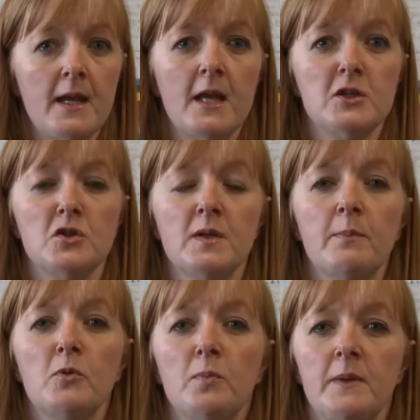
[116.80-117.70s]
ensuring
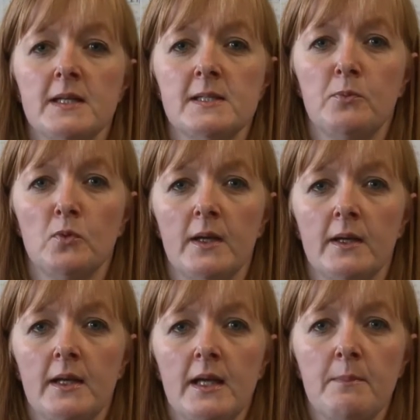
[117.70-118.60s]
appropriate support,
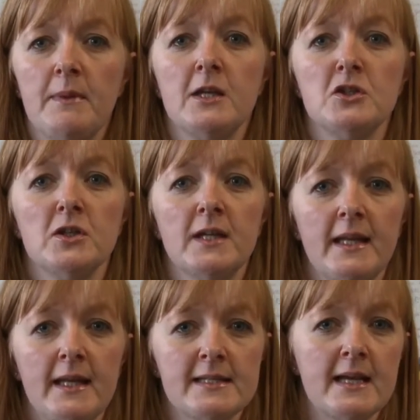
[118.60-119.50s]
making sure
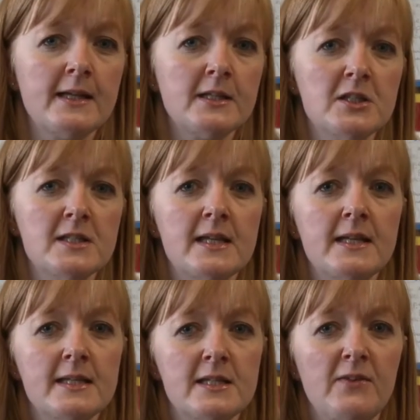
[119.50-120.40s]
correct actions and
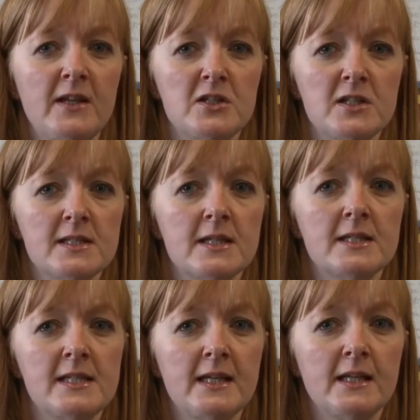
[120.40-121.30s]
interventions are
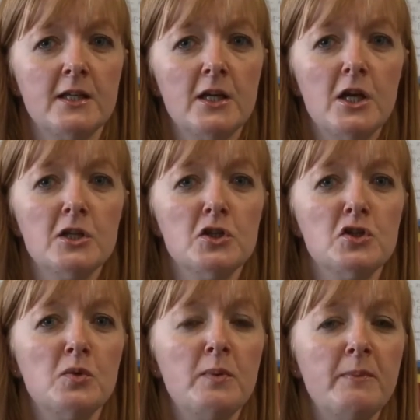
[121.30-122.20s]
taken to
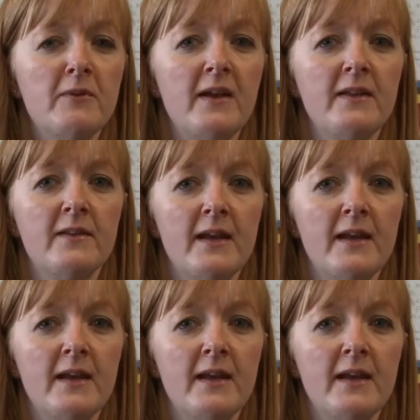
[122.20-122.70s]
ensure we provide the